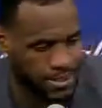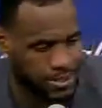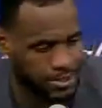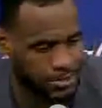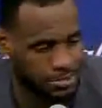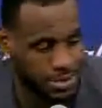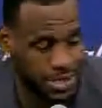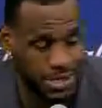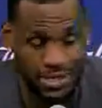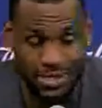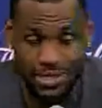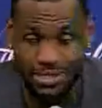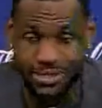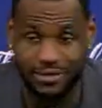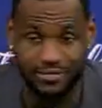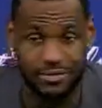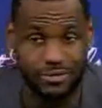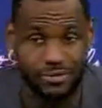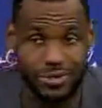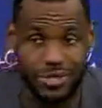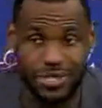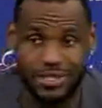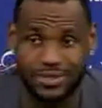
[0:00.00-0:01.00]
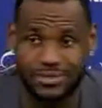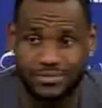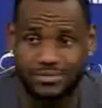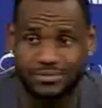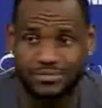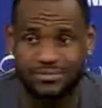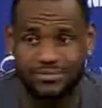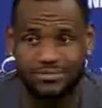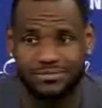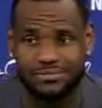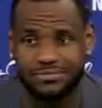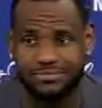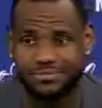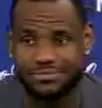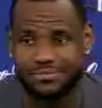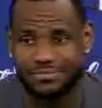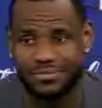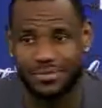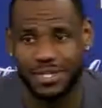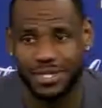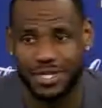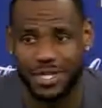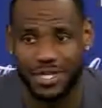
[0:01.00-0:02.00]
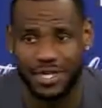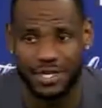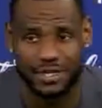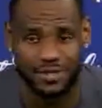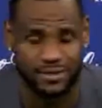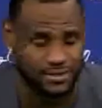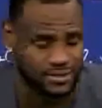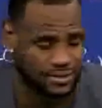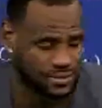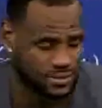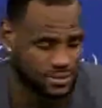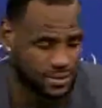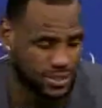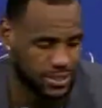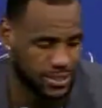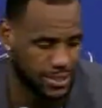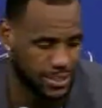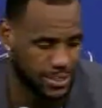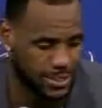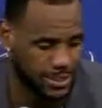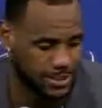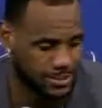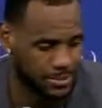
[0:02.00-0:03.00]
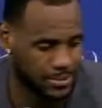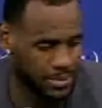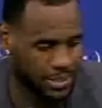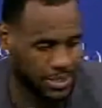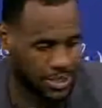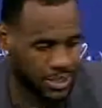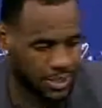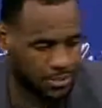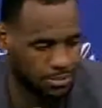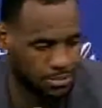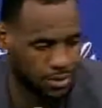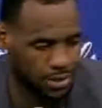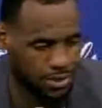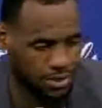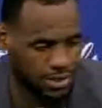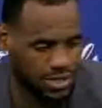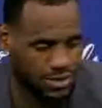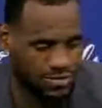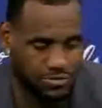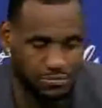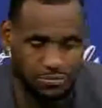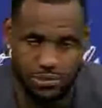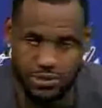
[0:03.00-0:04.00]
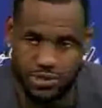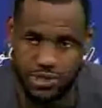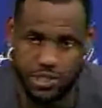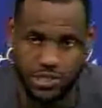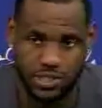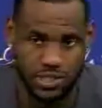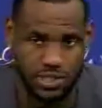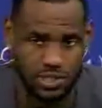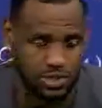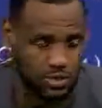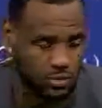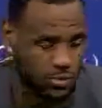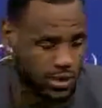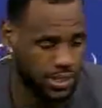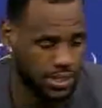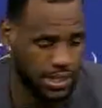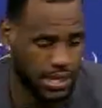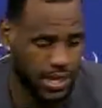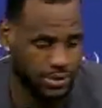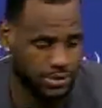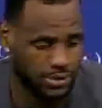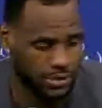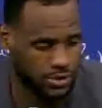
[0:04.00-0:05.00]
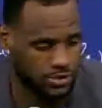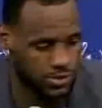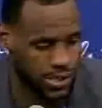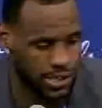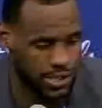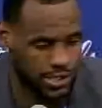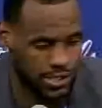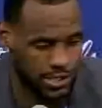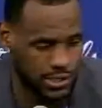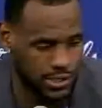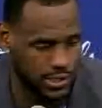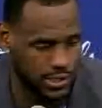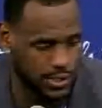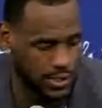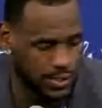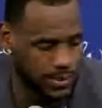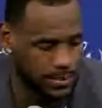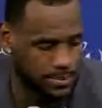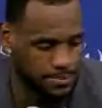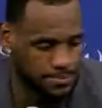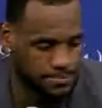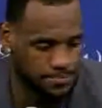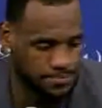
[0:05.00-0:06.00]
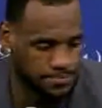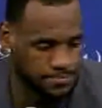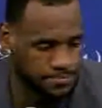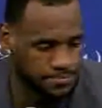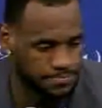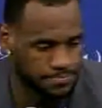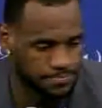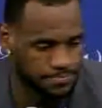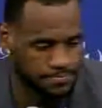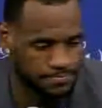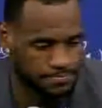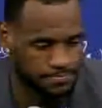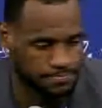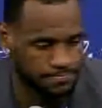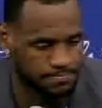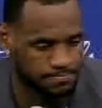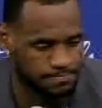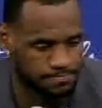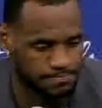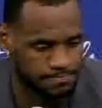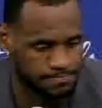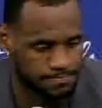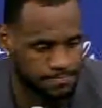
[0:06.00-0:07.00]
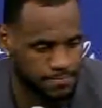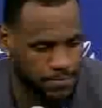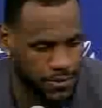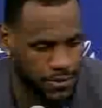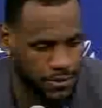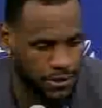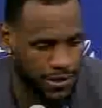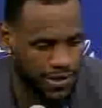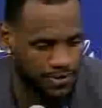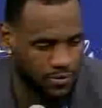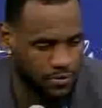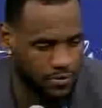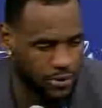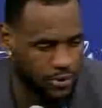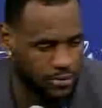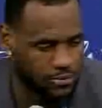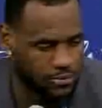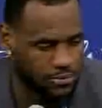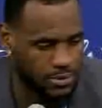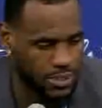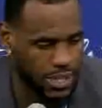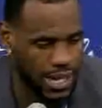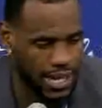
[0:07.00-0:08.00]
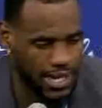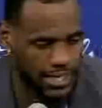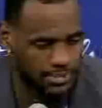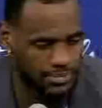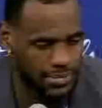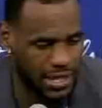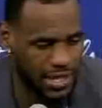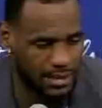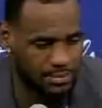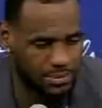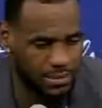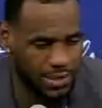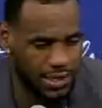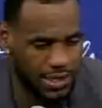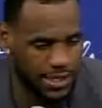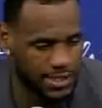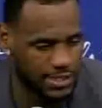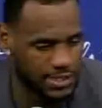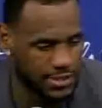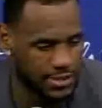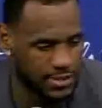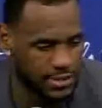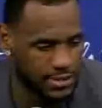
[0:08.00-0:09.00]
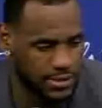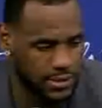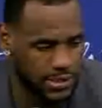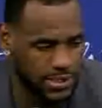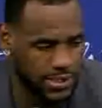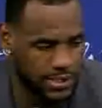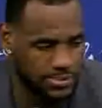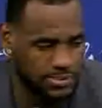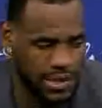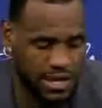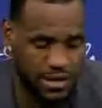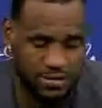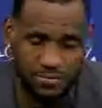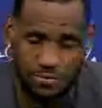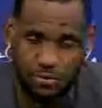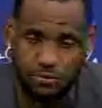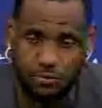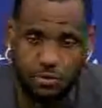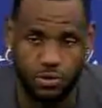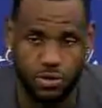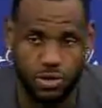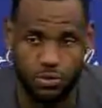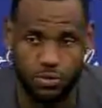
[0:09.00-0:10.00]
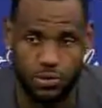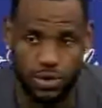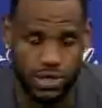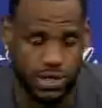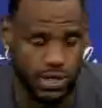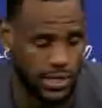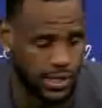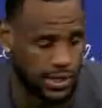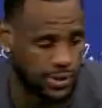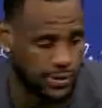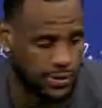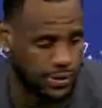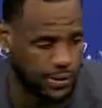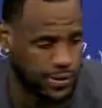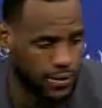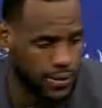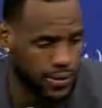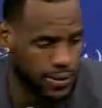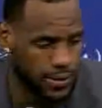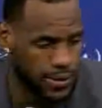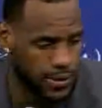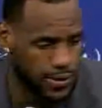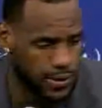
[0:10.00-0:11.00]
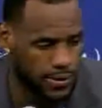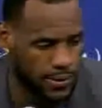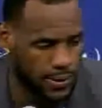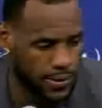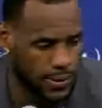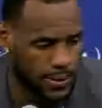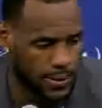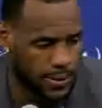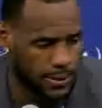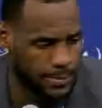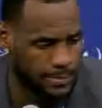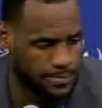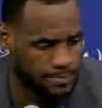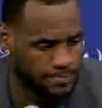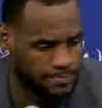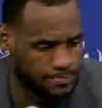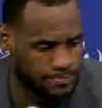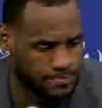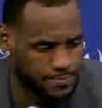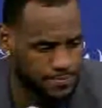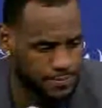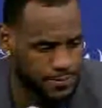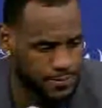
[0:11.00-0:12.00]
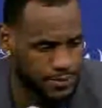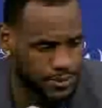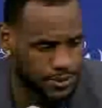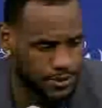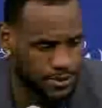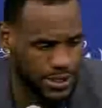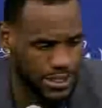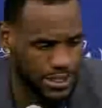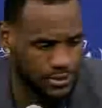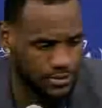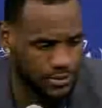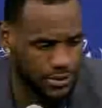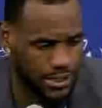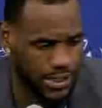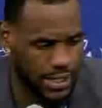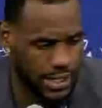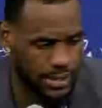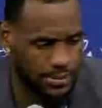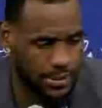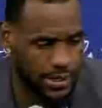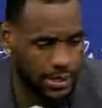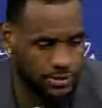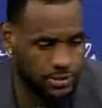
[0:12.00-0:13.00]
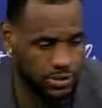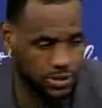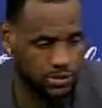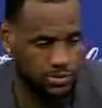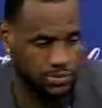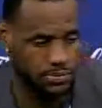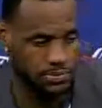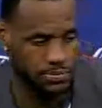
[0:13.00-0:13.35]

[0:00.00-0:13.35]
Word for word: played good enough to win again. Um, put ourselves in position to win down the stretch, um, you know, everyone guys made plays. They just made a few more than we did. Um, you know, and that's what it came down to.